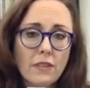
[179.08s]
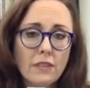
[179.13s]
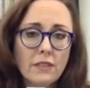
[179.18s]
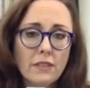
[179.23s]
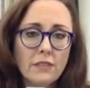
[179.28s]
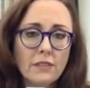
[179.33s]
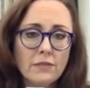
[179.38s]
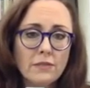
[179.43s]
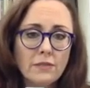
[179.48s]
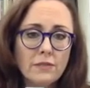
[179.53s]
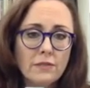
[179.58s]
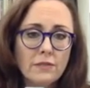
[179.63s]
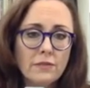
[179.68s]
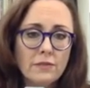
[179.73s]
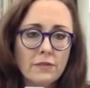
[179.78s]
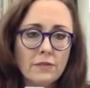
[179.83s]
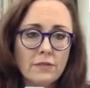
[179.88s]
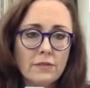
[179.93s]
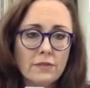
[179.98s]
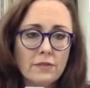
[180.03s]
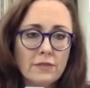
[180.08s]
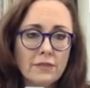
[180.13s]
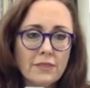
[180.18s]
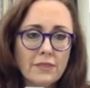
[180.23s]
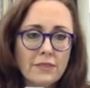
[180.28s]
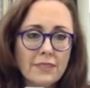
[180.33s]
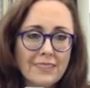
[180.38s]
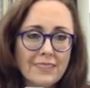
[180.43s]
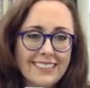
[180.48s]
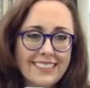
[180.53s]

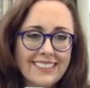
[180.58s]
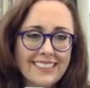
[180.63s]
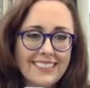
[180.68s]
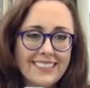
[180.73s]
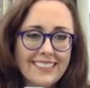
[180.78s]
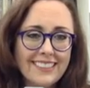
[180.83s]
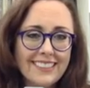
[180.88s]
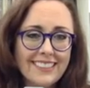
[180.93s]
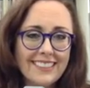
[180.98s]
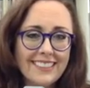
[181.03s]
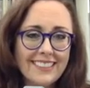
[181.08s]
(silent)